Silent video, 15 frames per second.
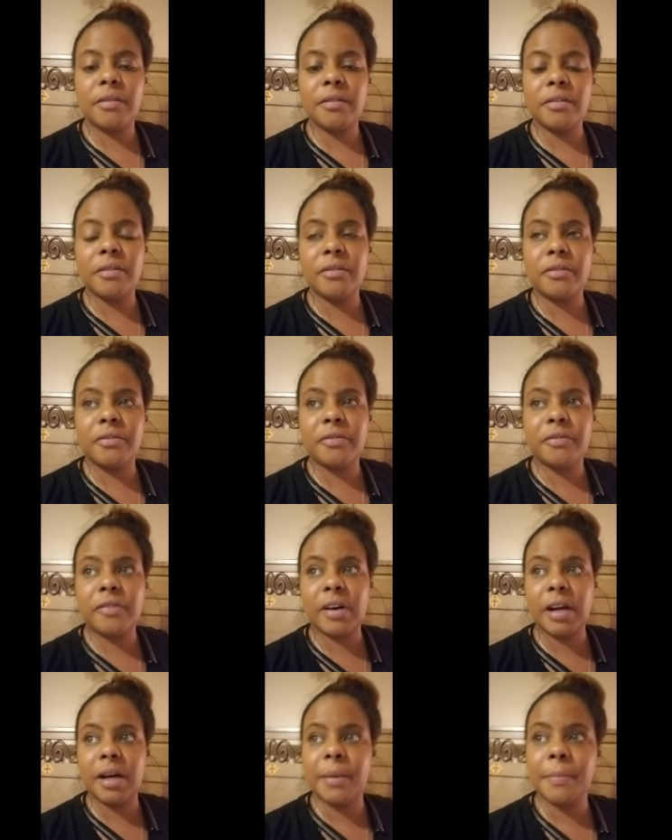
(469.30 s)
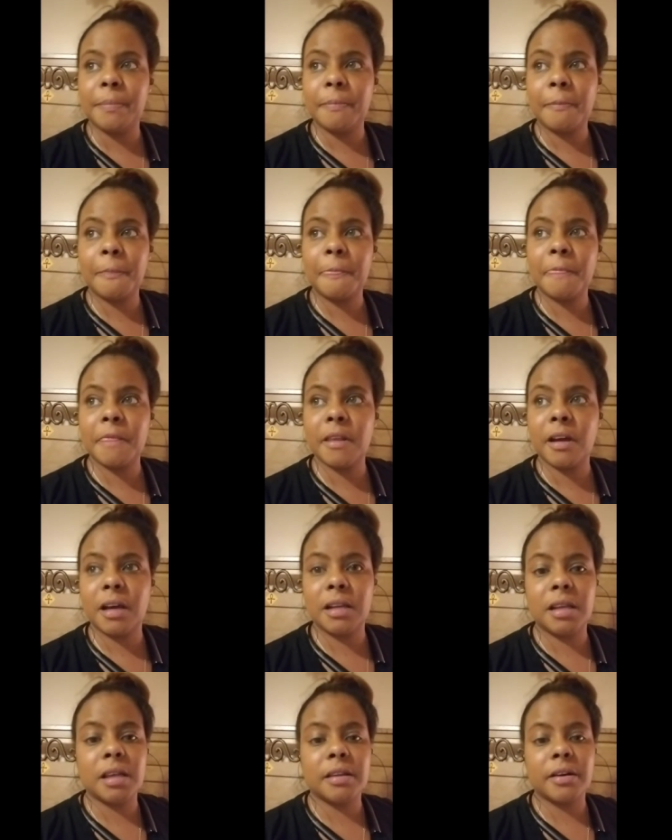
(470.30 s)
from
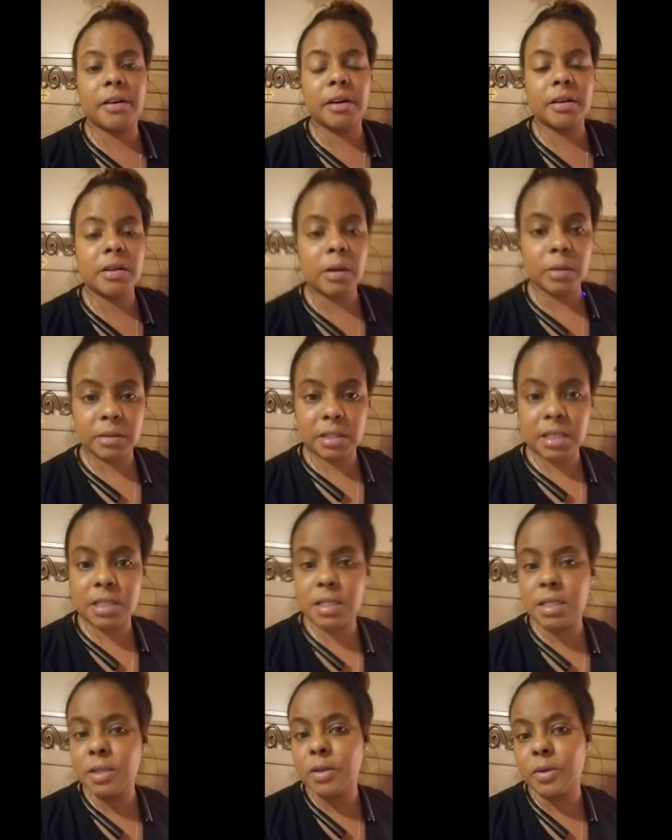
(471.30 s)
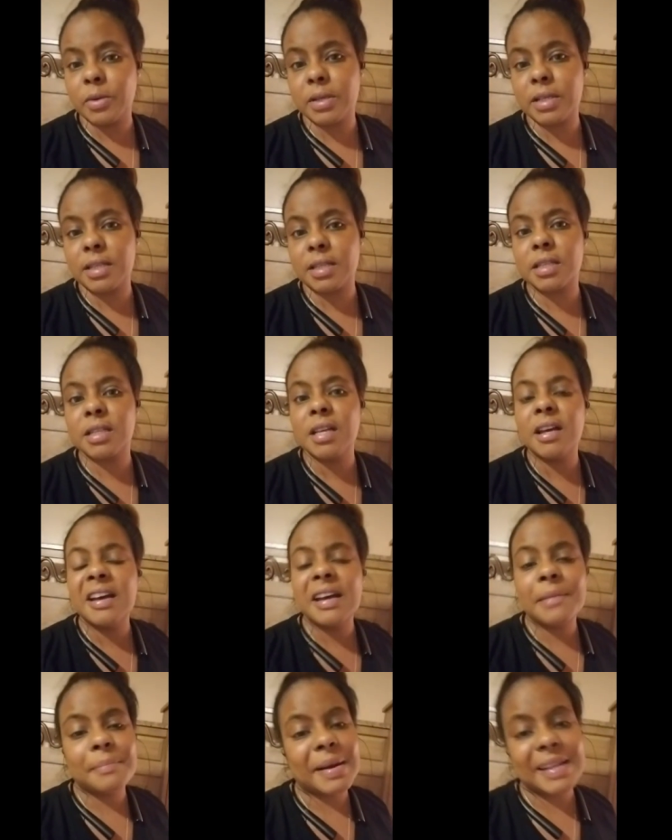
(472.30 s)
another occultist who is
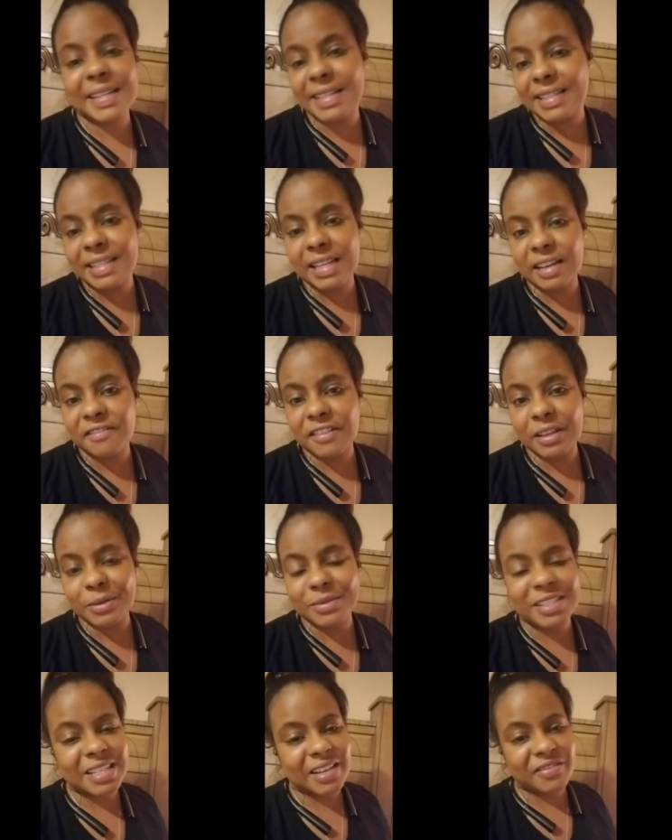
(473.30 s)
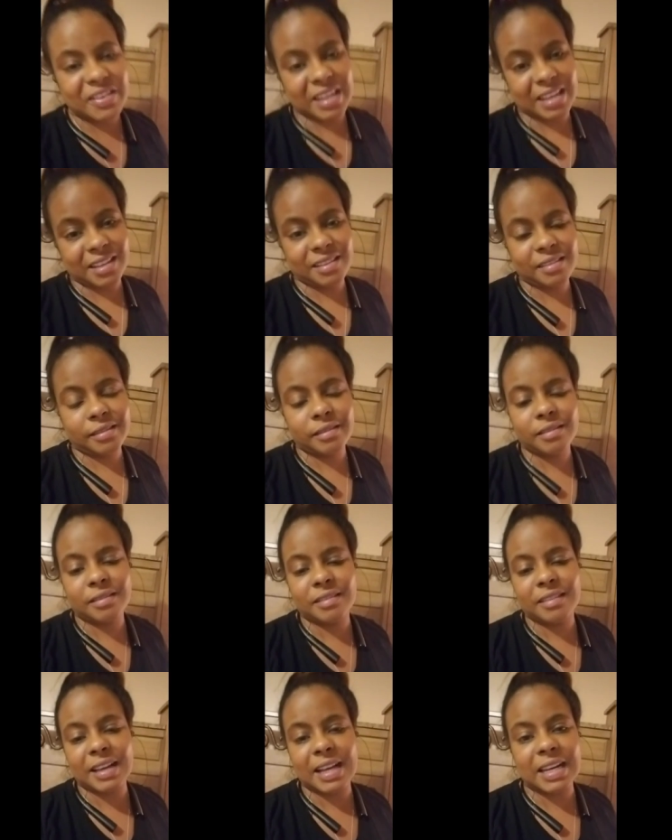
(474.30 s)
my good nephew, Jeff Kent.
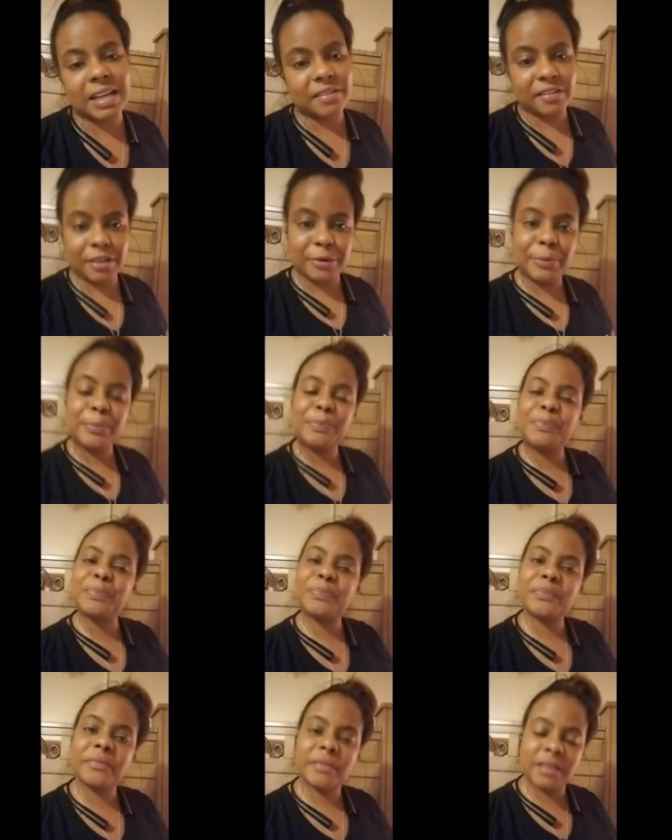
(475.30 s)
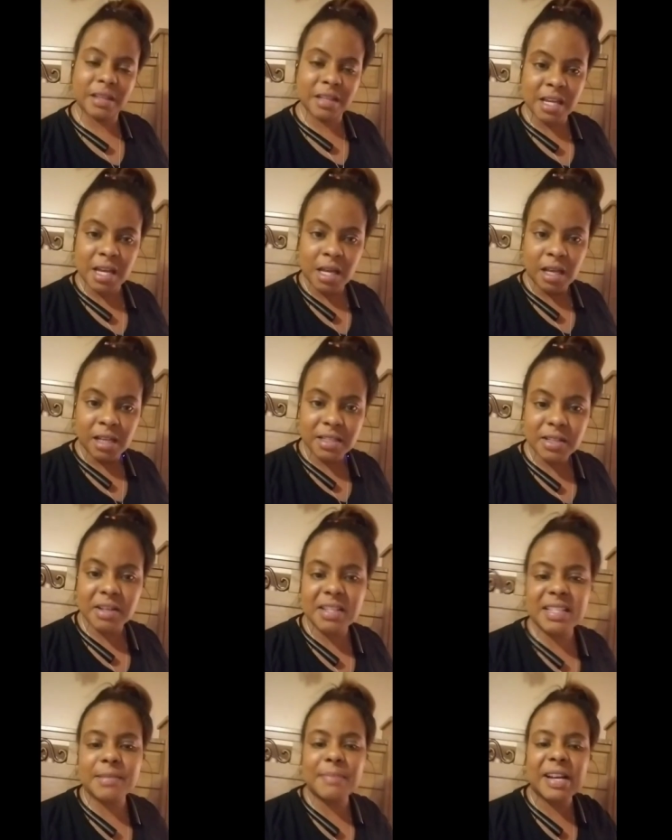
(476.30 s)
I love you. So this
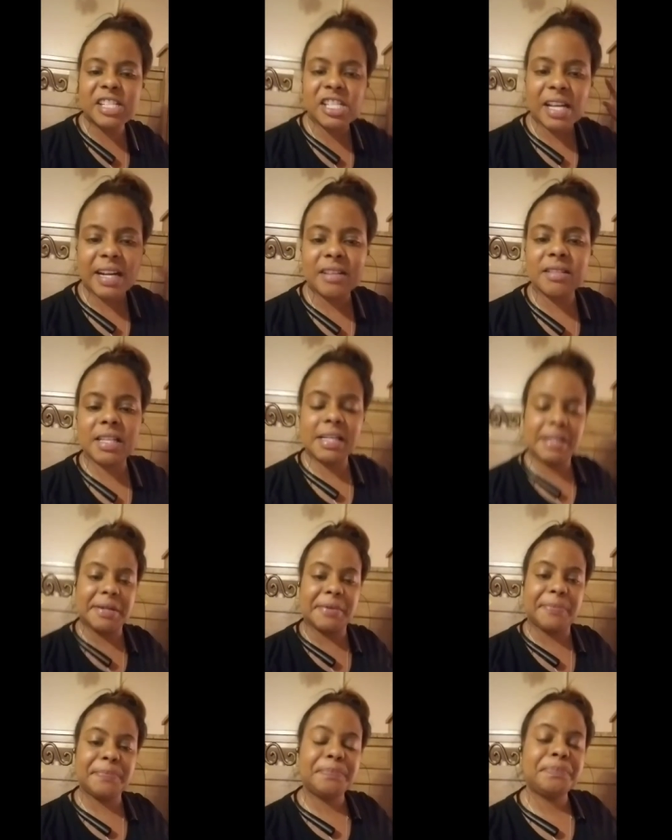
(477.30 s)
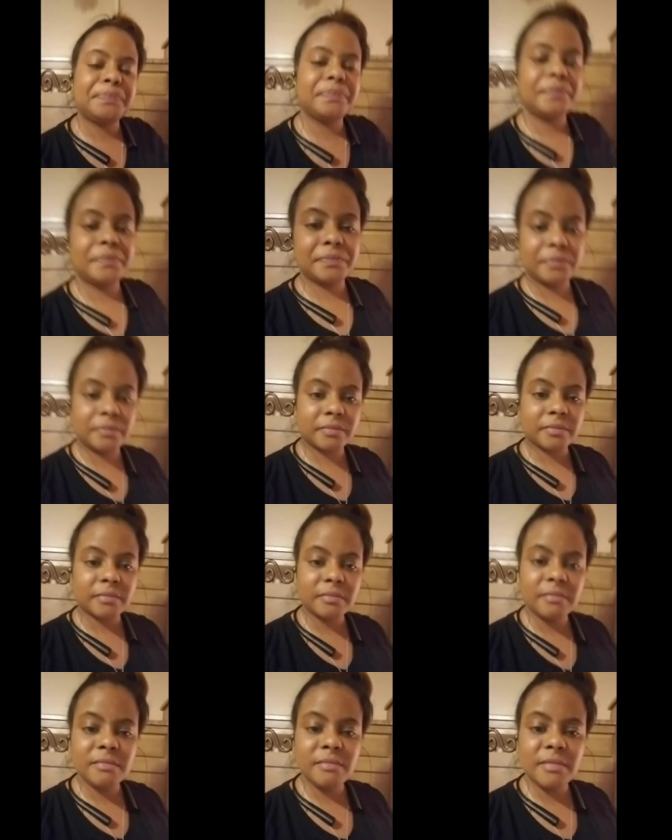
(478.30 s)
is my shout-out to him.
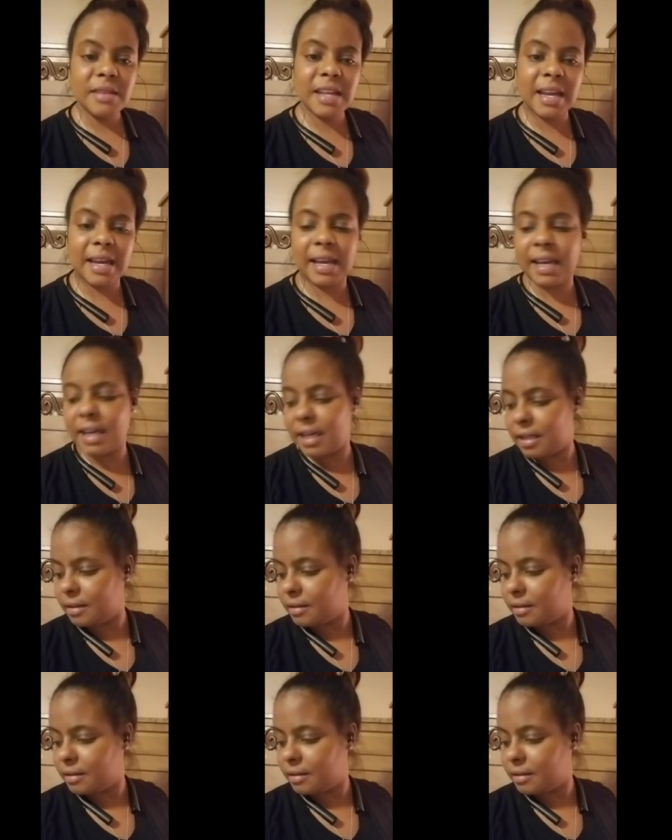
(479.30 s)
And